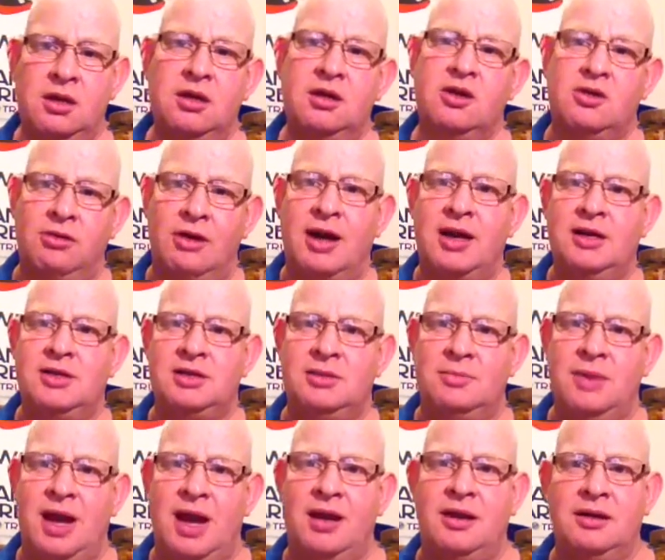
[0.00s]
Crazy,
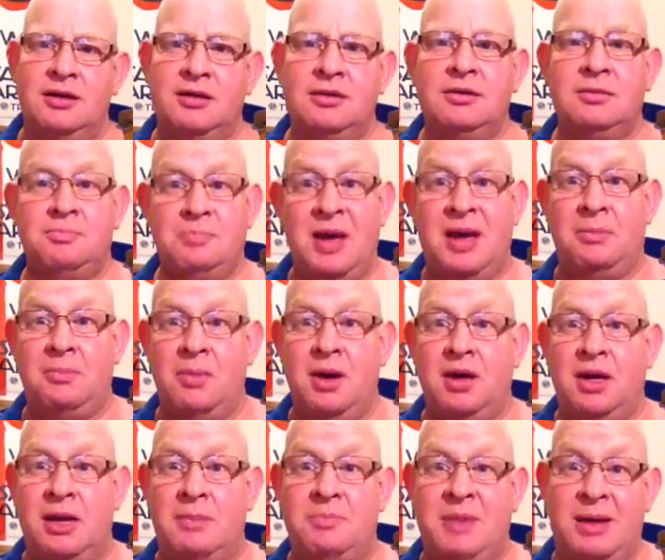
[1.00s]
man. Big
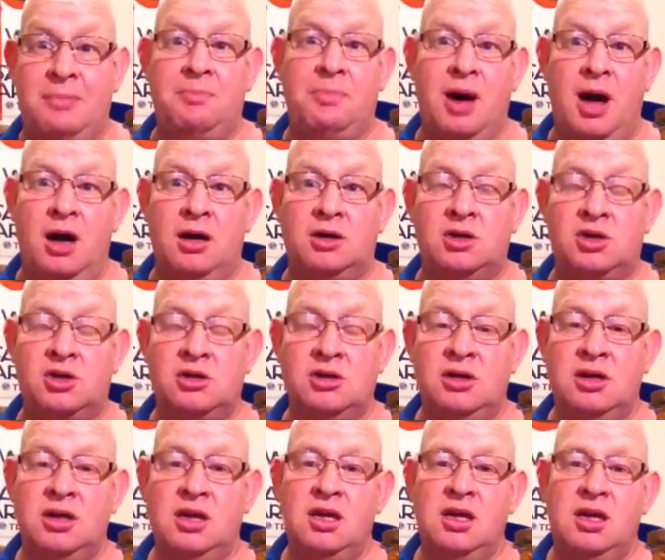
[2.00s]
money, big bucks.
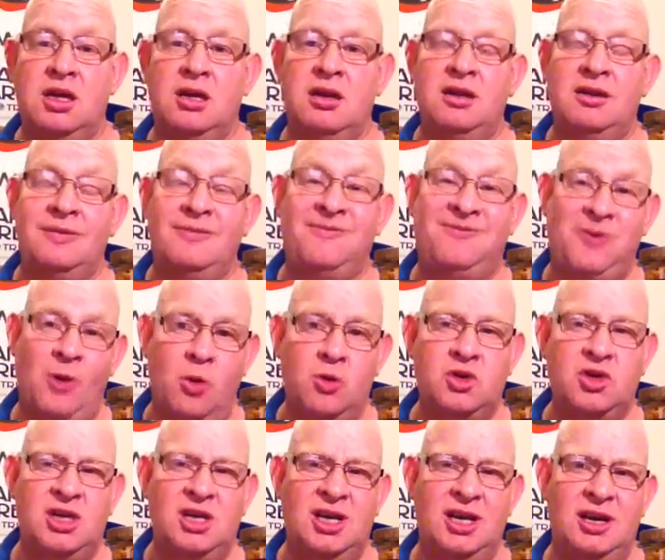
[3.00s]

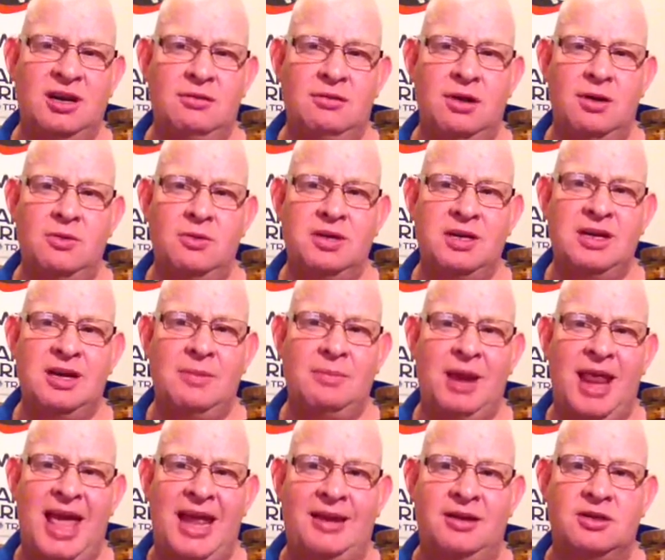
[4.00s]
40-year-old in the
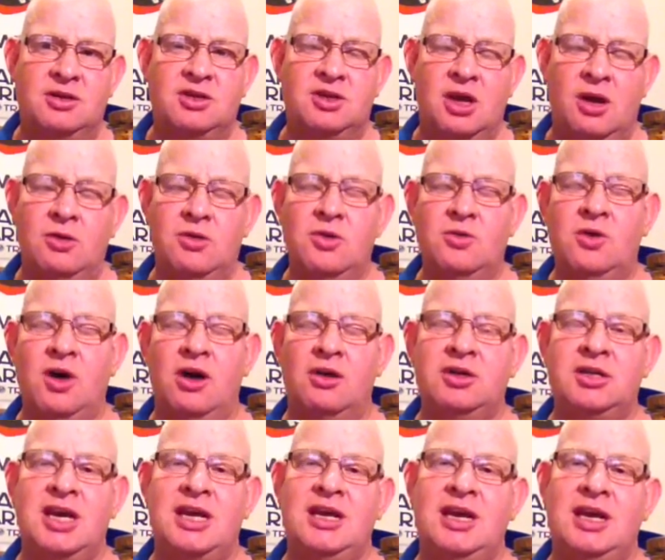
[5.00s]
blend, so you've got
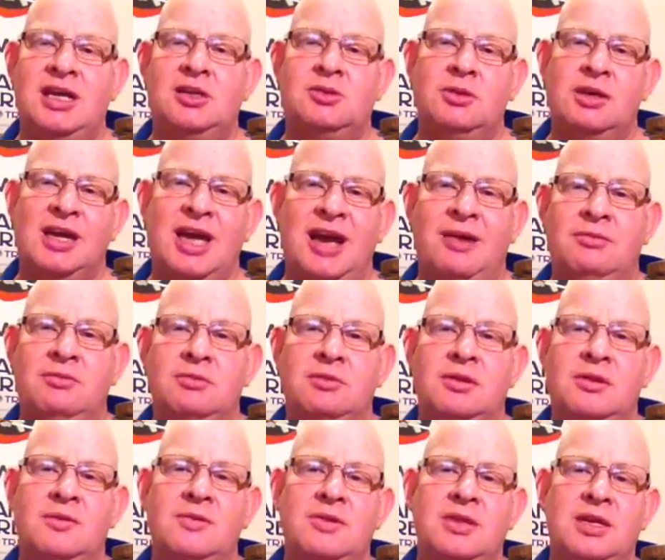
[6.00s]
to take it into account.
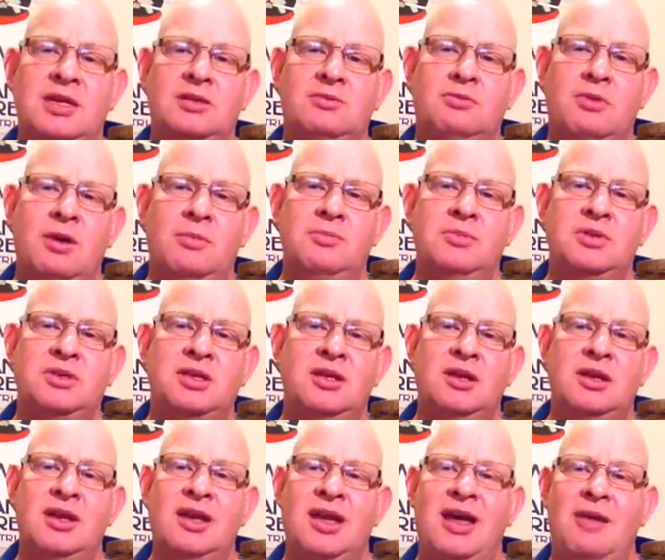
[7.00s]
These rums
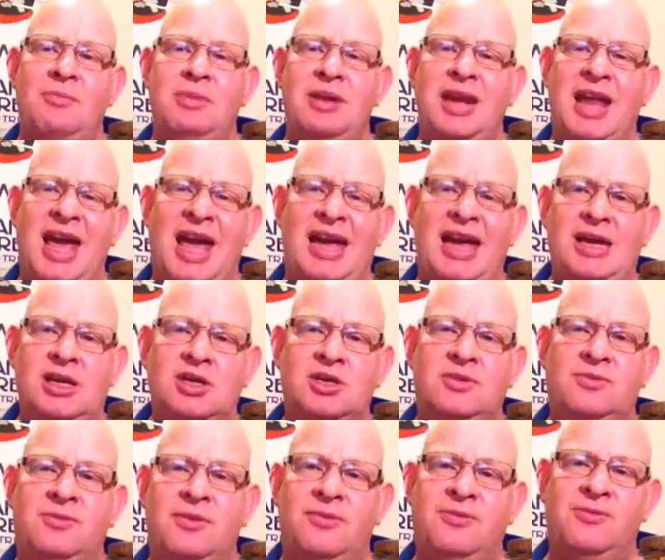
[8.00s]
have been aged
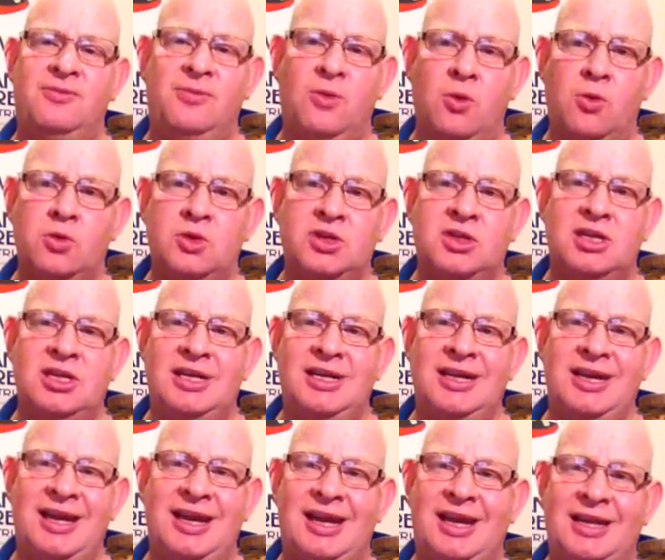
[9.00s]
for 40
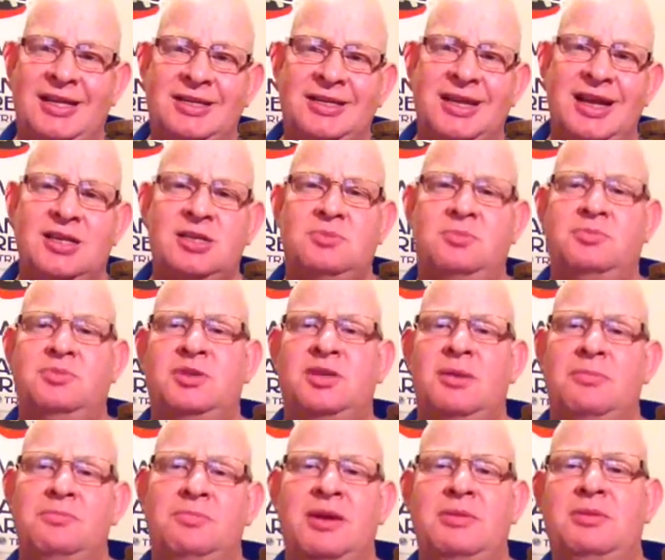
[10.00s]
years. That's,
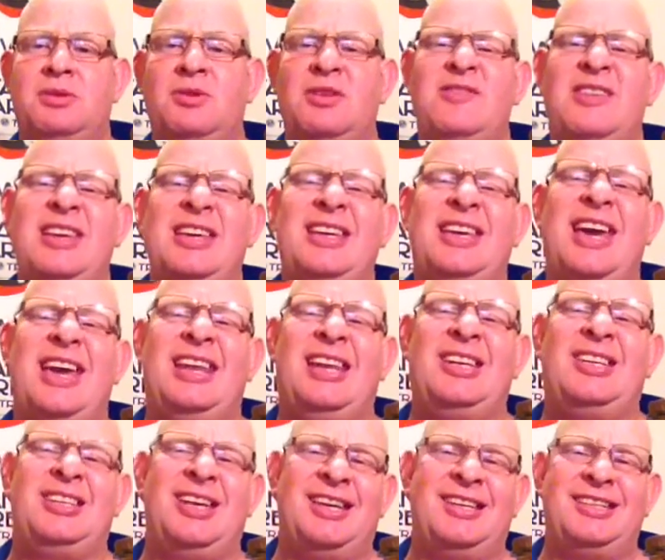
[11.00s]
some people don't even get the
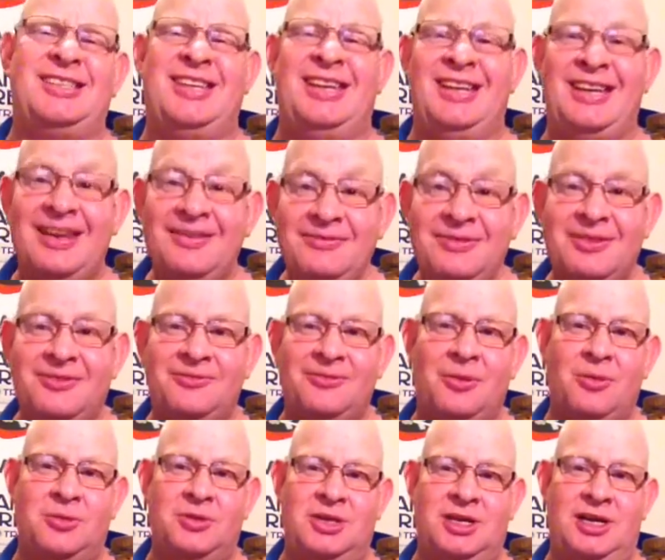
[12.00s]
chance to live to
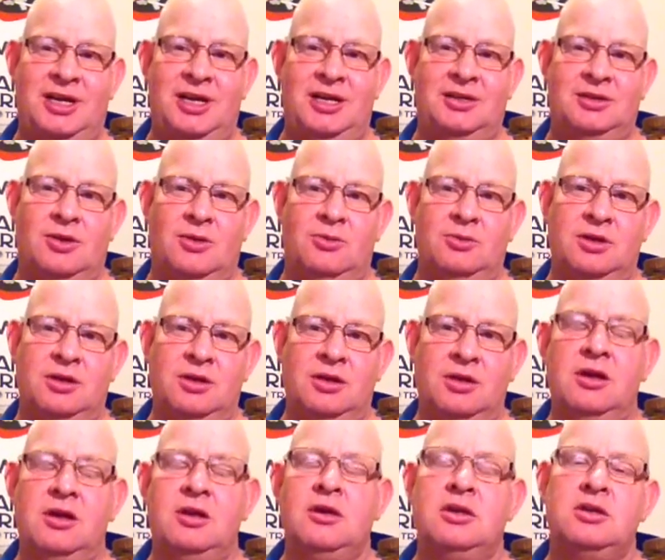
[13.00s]
40 years old.
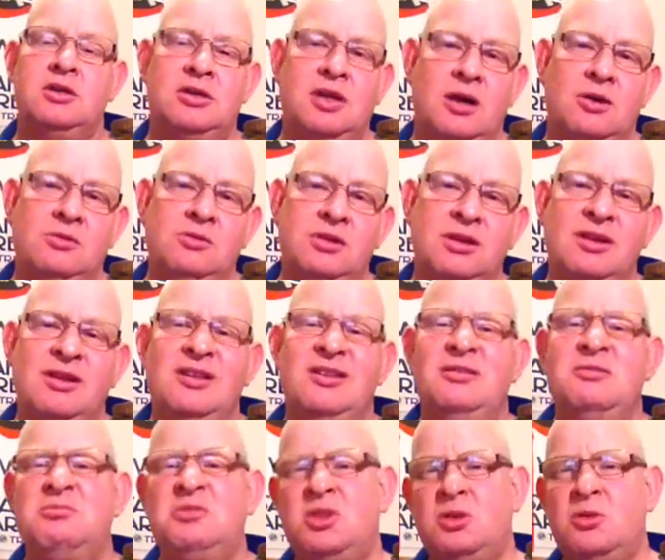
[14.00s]
So
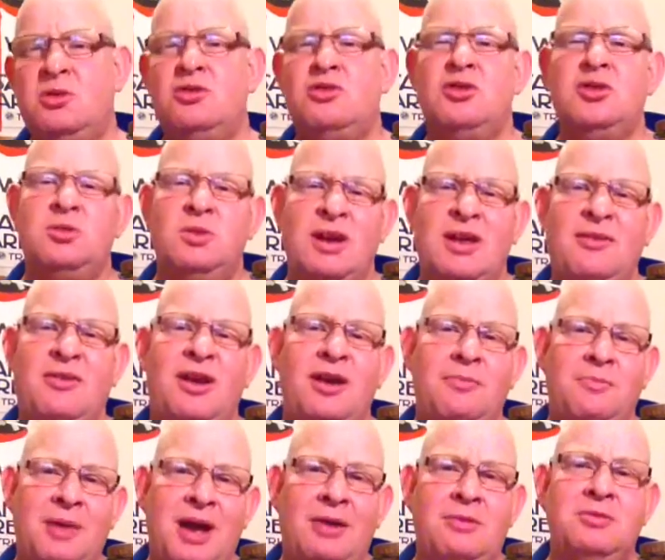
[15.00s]

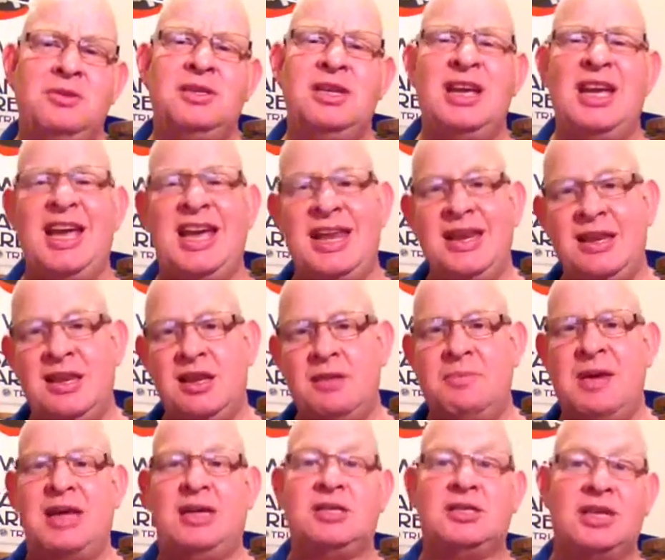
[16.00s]
£225 in the
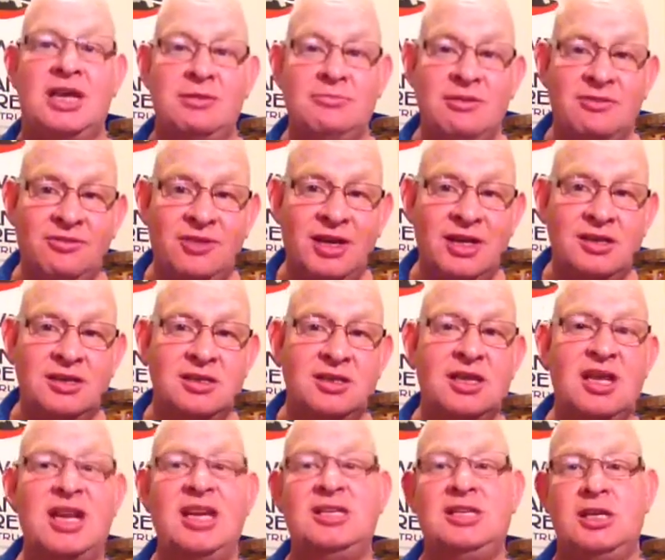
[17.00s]
big scheme of
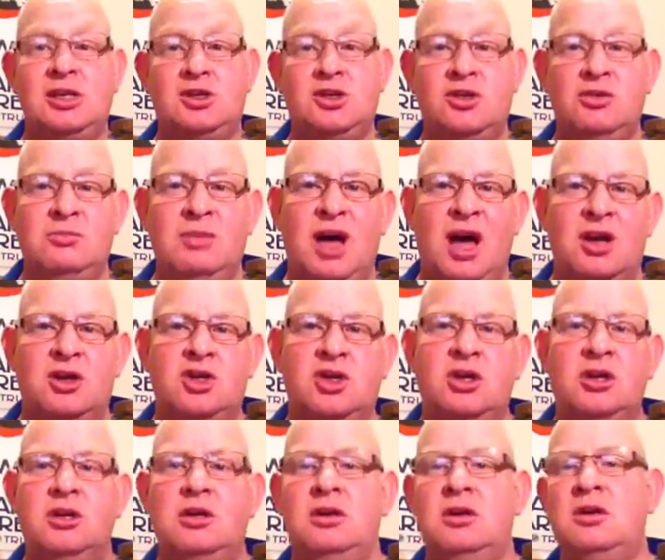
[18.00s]
things, is it too much?
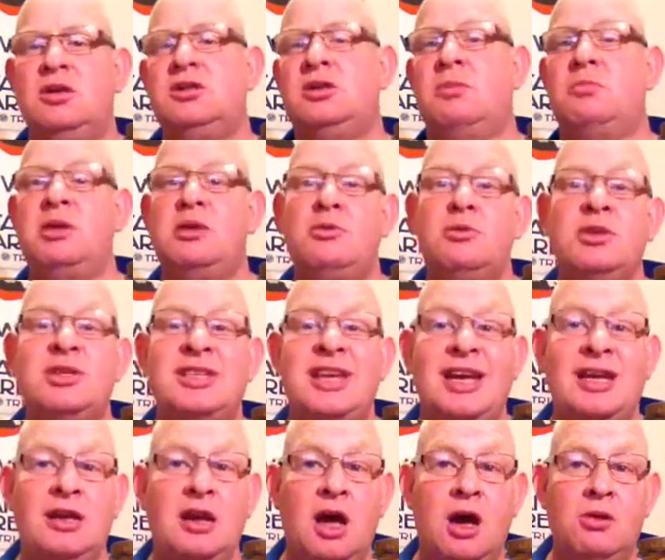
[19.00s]
Some people would
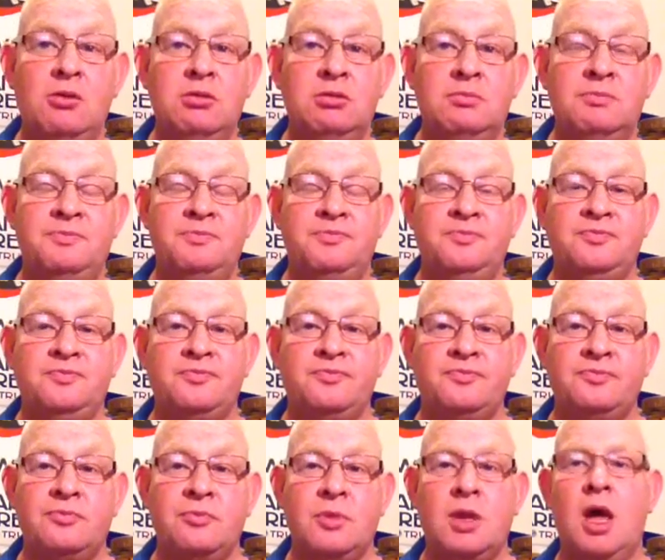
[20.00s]
say no.
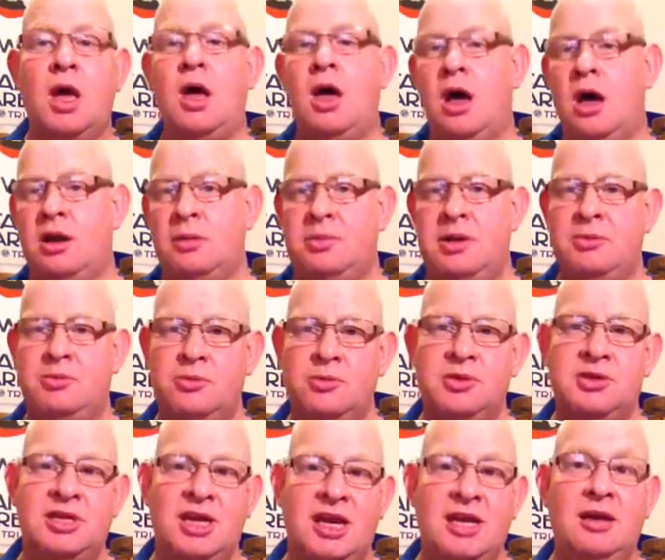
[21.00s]
Other people would
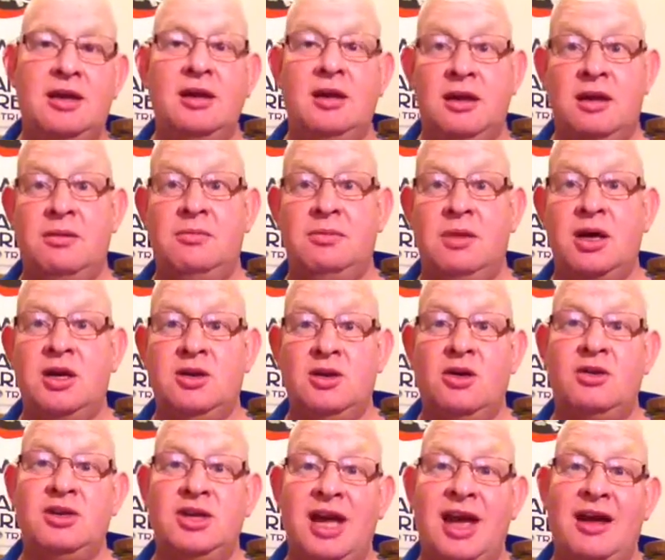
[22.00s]
say, my
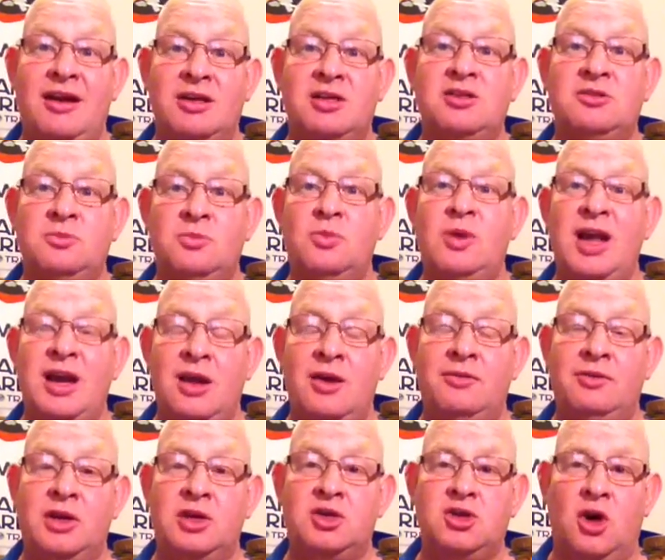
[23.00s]
God, yes, well
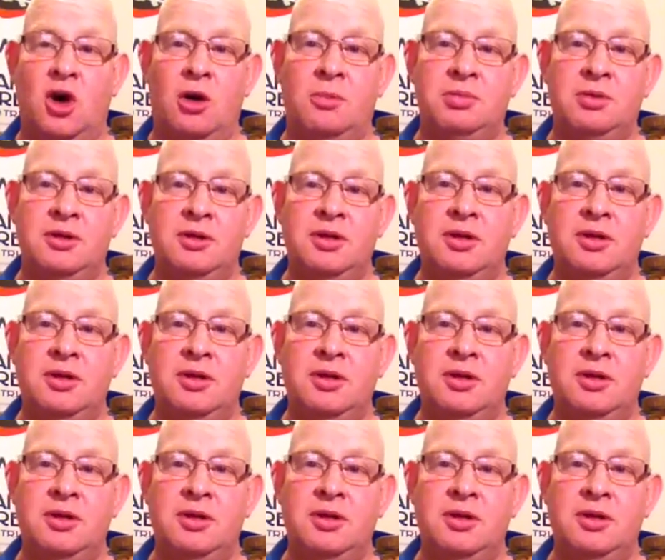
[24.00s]
over the top.